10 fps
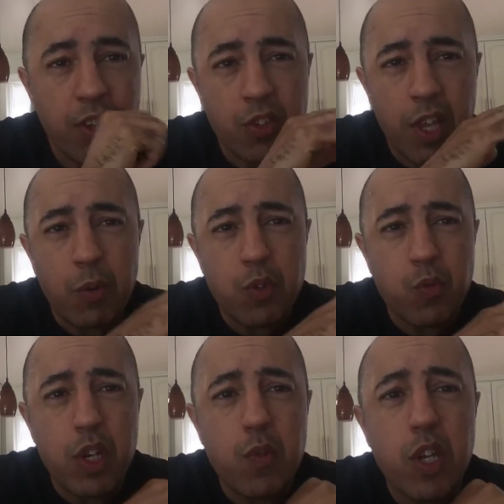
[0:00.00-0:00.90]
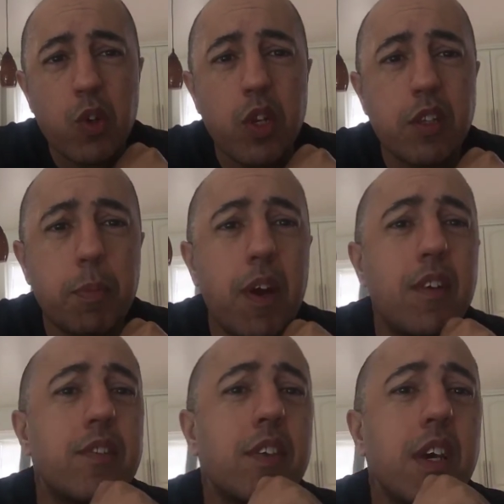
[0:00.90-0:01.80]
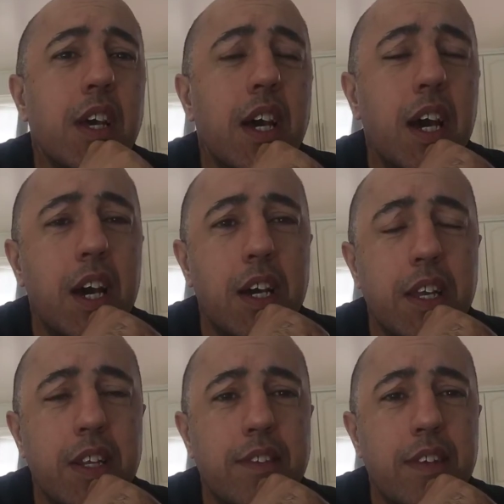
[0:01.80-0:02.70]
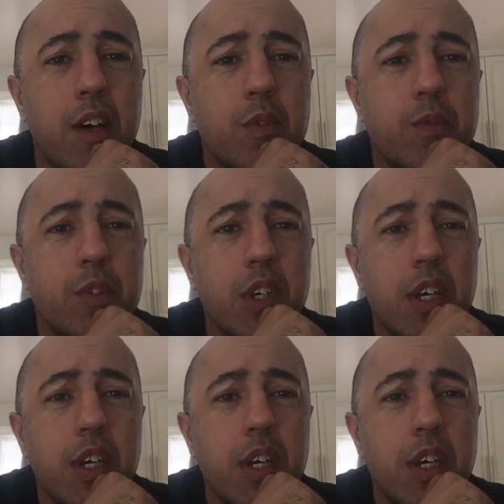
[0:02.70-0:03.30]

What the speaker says: So that was a really, really good experience in itself.